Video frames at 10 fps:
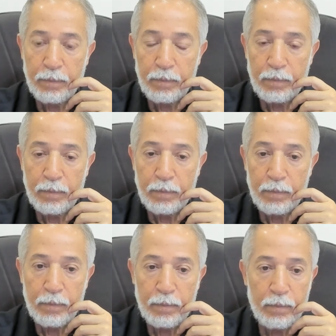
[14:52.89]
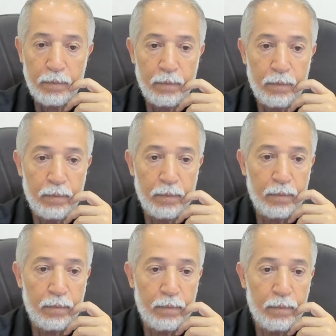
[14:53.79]

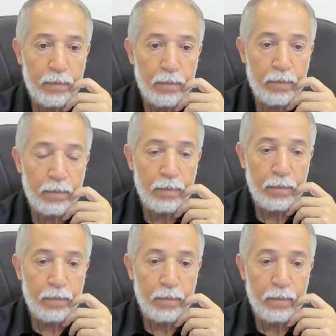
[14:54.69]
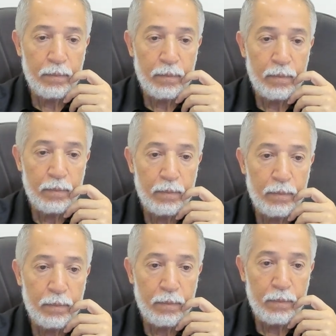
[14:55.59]

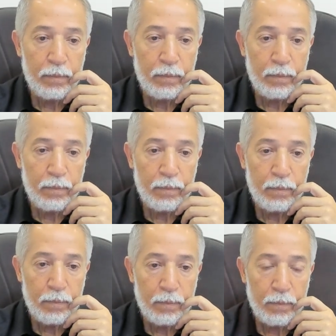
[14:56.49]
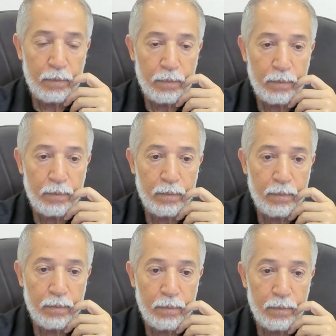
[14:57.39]

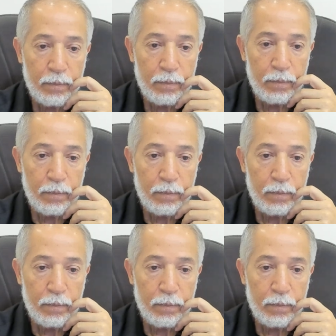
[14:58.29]
[no speech]